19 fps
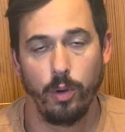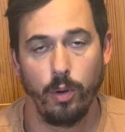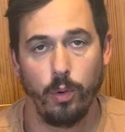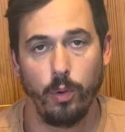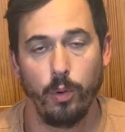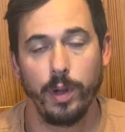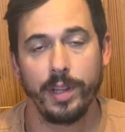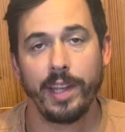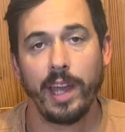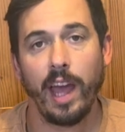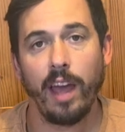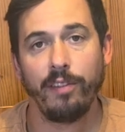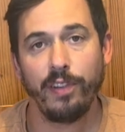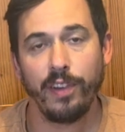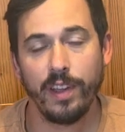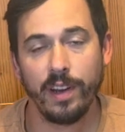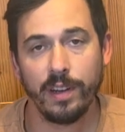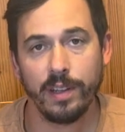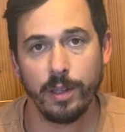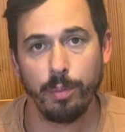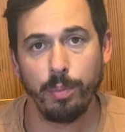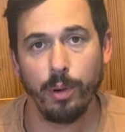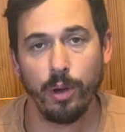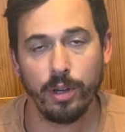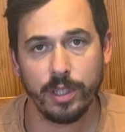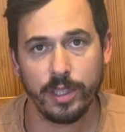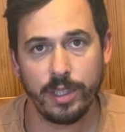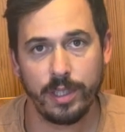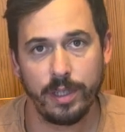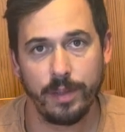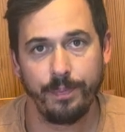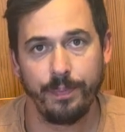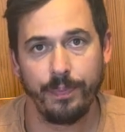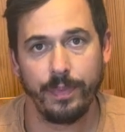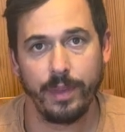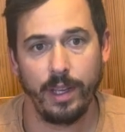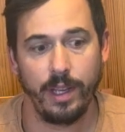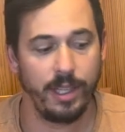What I have here in the box,
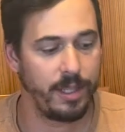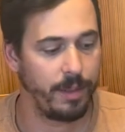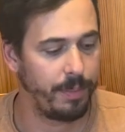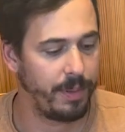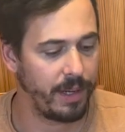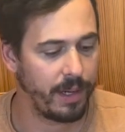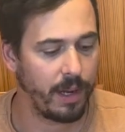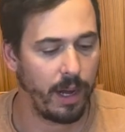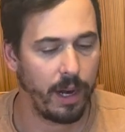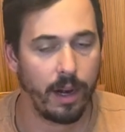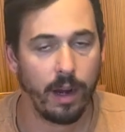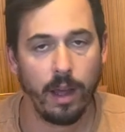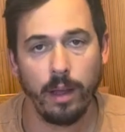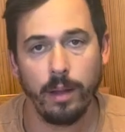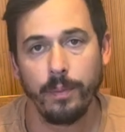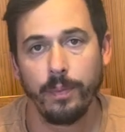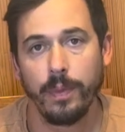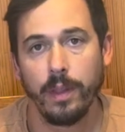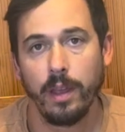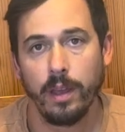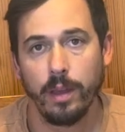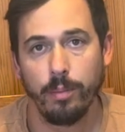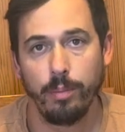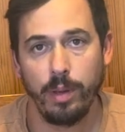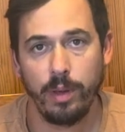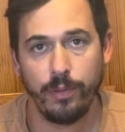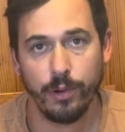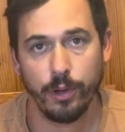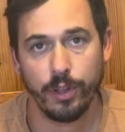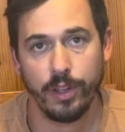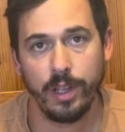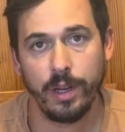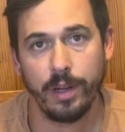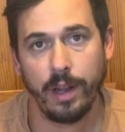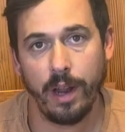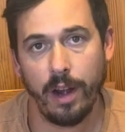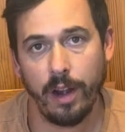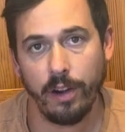it's a Bergara
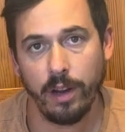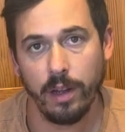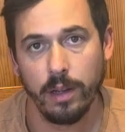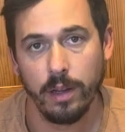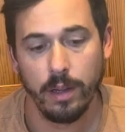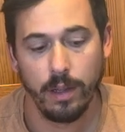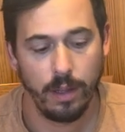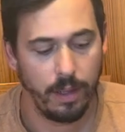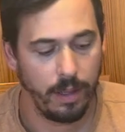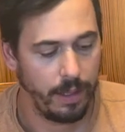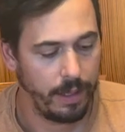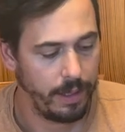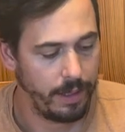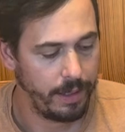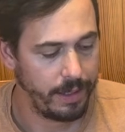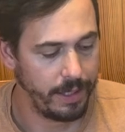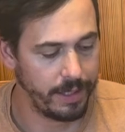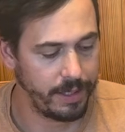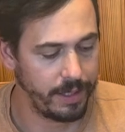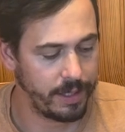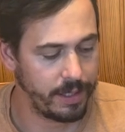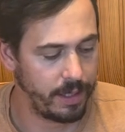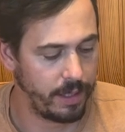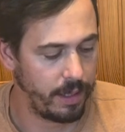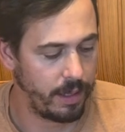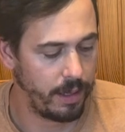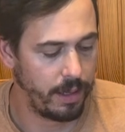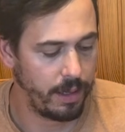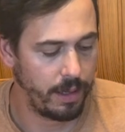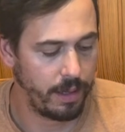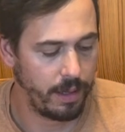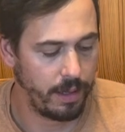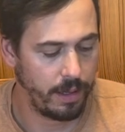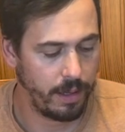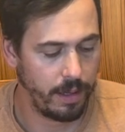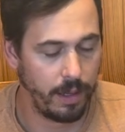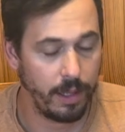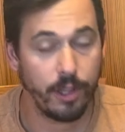B14r. It is
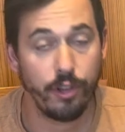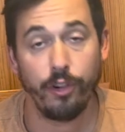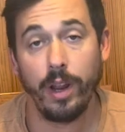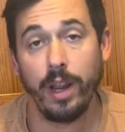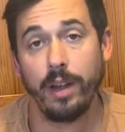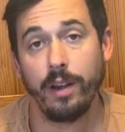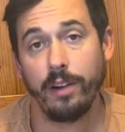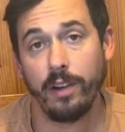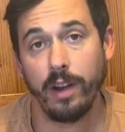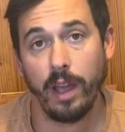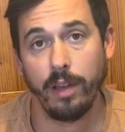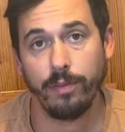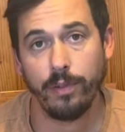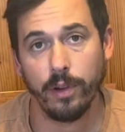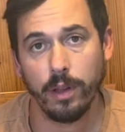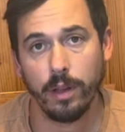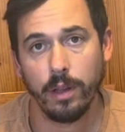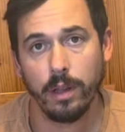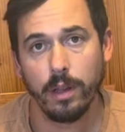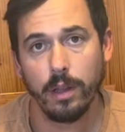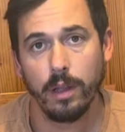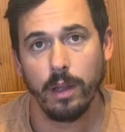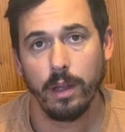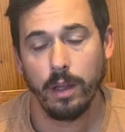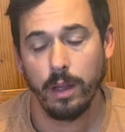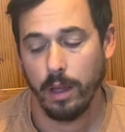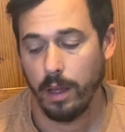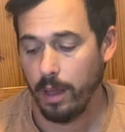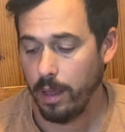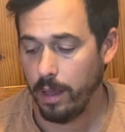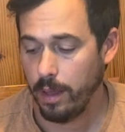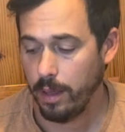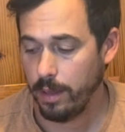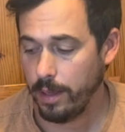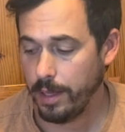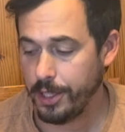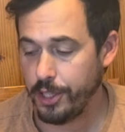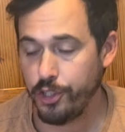a trainer rifle.
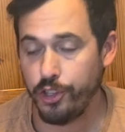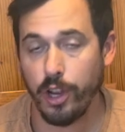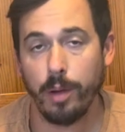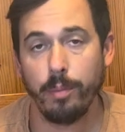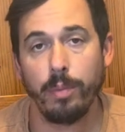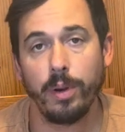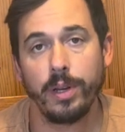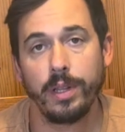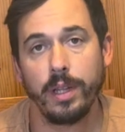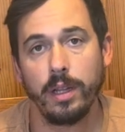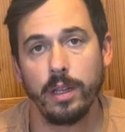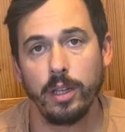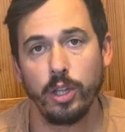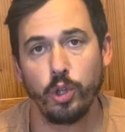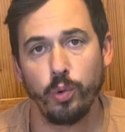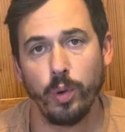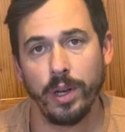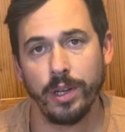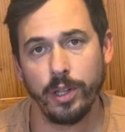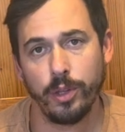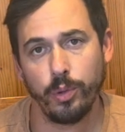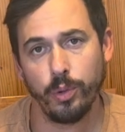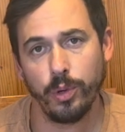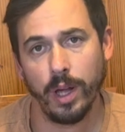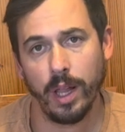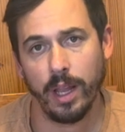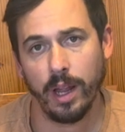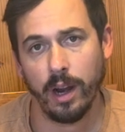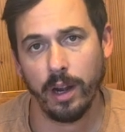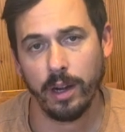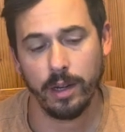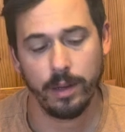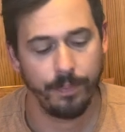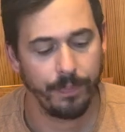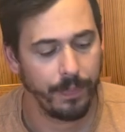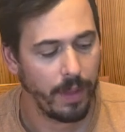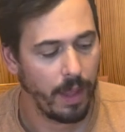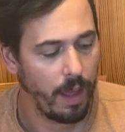It's chambered in 22 LR,
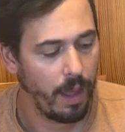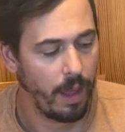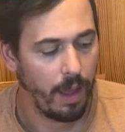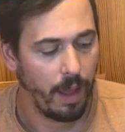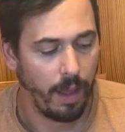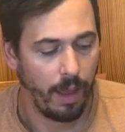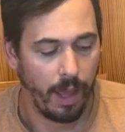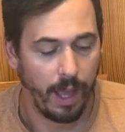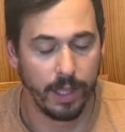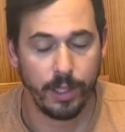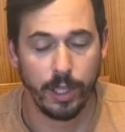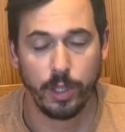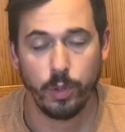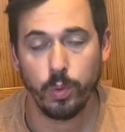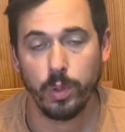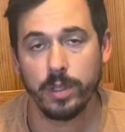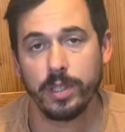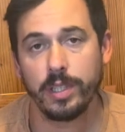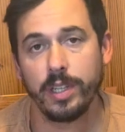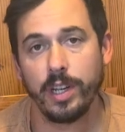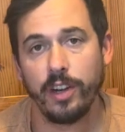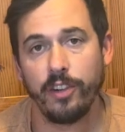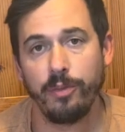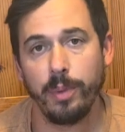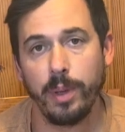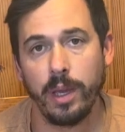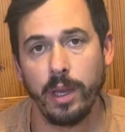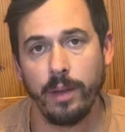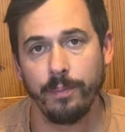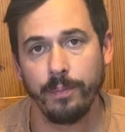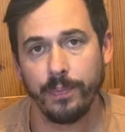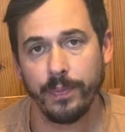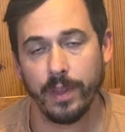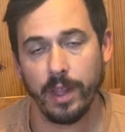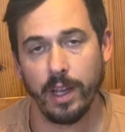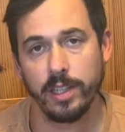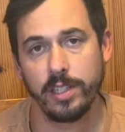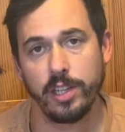and it will serve me
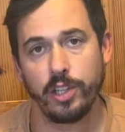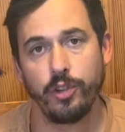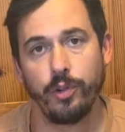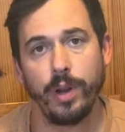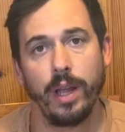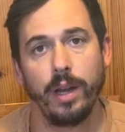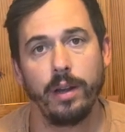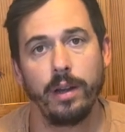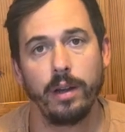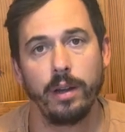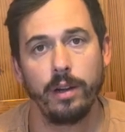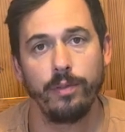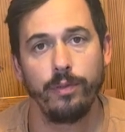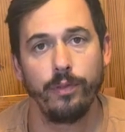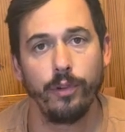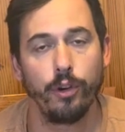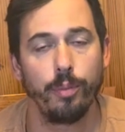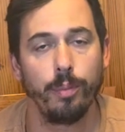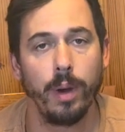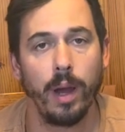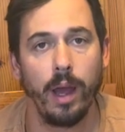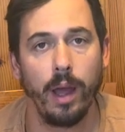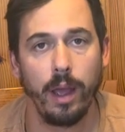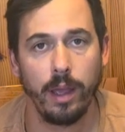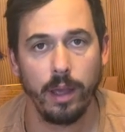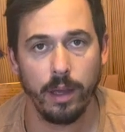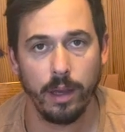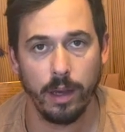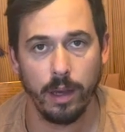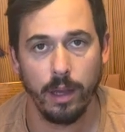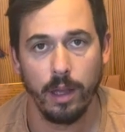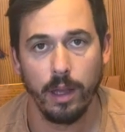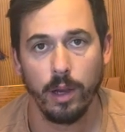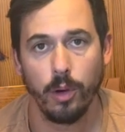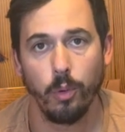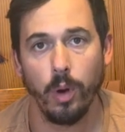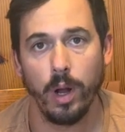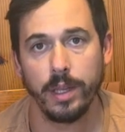as a trainer for my
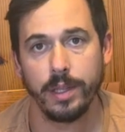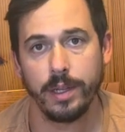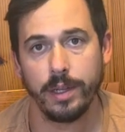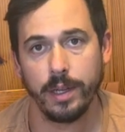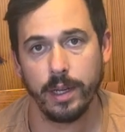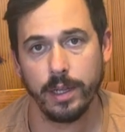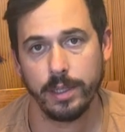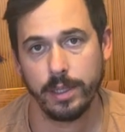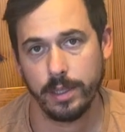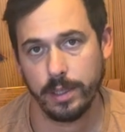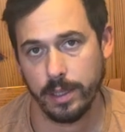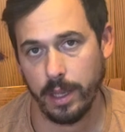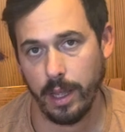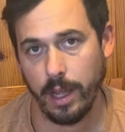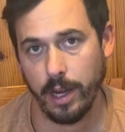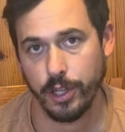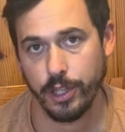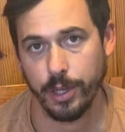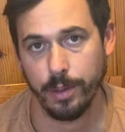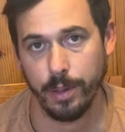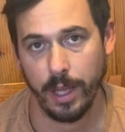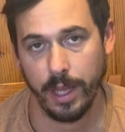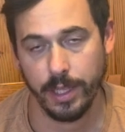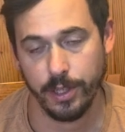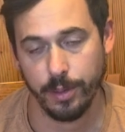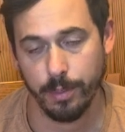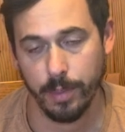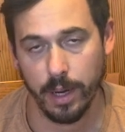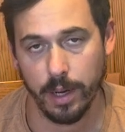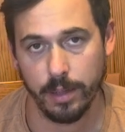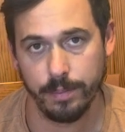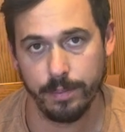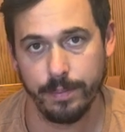Wilderness HMR.